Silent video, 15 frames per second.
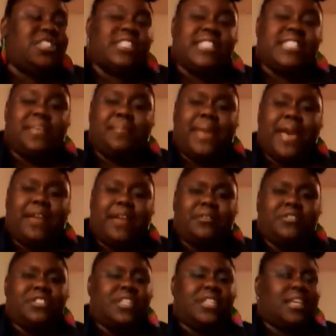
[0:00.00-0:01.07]
She's in
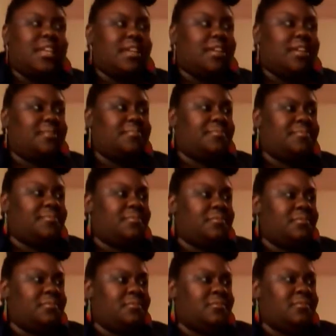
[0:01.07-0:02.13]
Battleship.
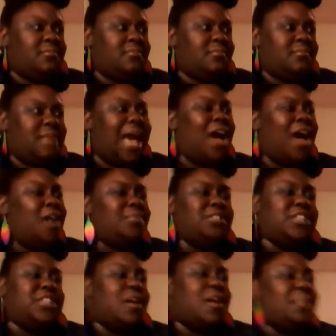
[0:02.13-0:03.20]
I hope
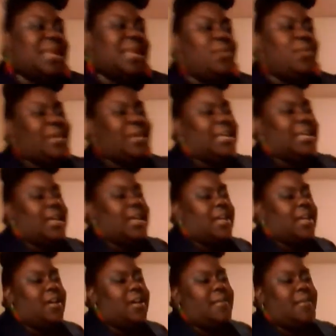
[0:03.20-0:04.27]
she don't play Whitney
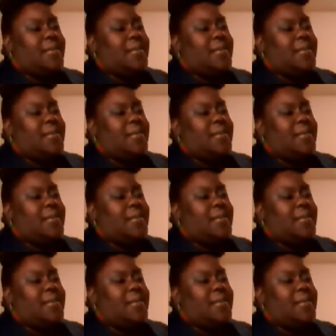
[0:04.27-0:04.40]
in her